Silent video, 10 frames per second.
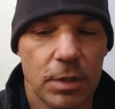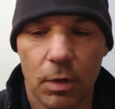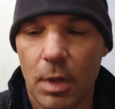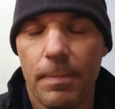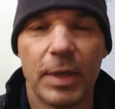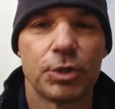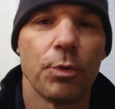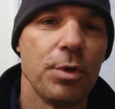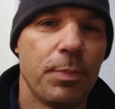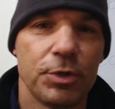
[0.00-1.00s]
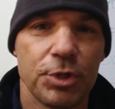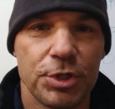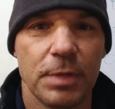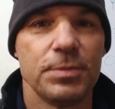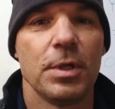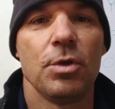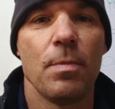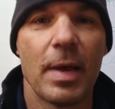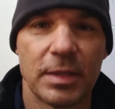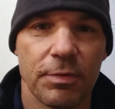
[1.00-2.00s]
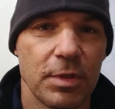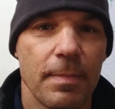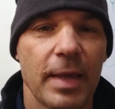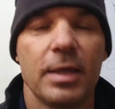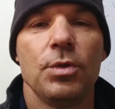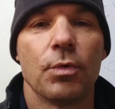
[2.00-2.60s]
So make sure when you put your shims in and you mount everything back in,